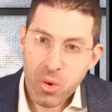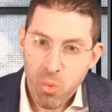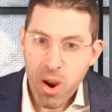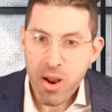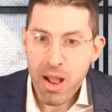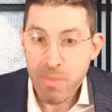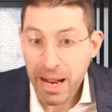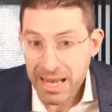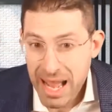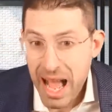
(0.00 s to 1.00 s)
Where am
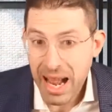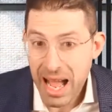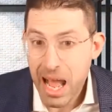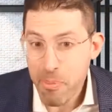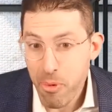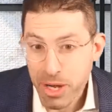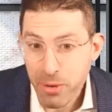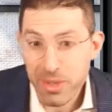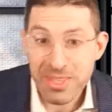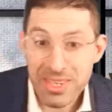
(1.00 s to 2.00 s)
I not operating
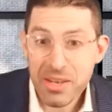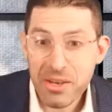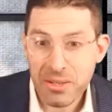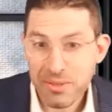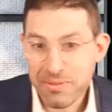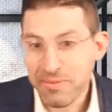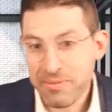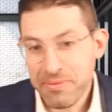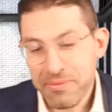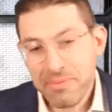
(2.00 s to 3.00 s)
with zeal?
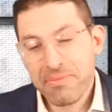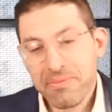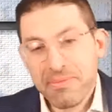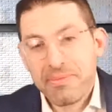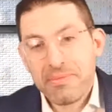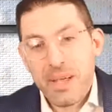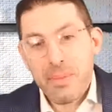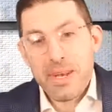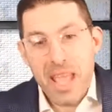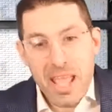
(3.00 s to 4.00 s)
I'm
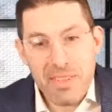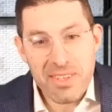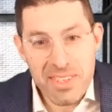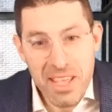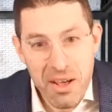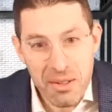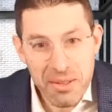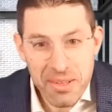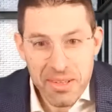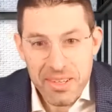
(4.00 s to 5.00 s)
a Navy
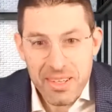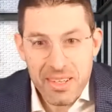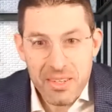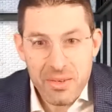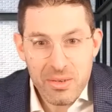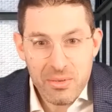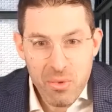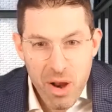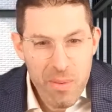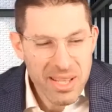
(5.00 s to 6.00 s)
zeal.
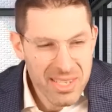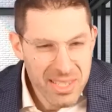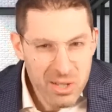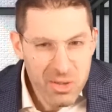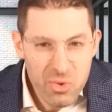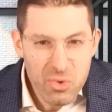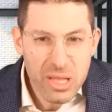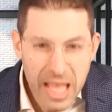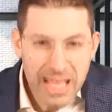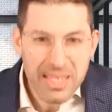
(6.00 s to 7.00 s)
Where am I still too
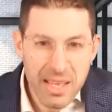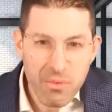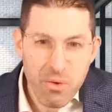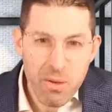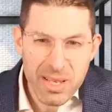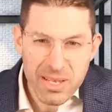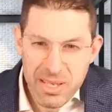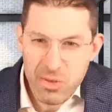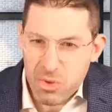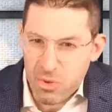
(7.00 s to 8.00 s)
lazy? Where am I
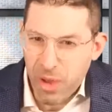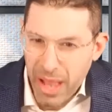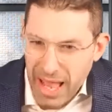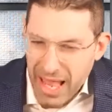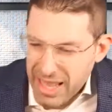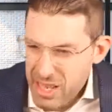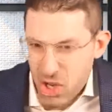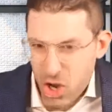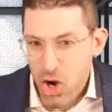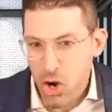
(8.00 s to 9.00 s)
still too in
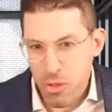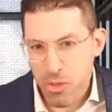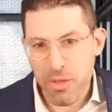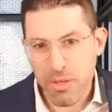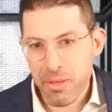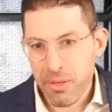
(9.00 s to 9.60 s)
this earth?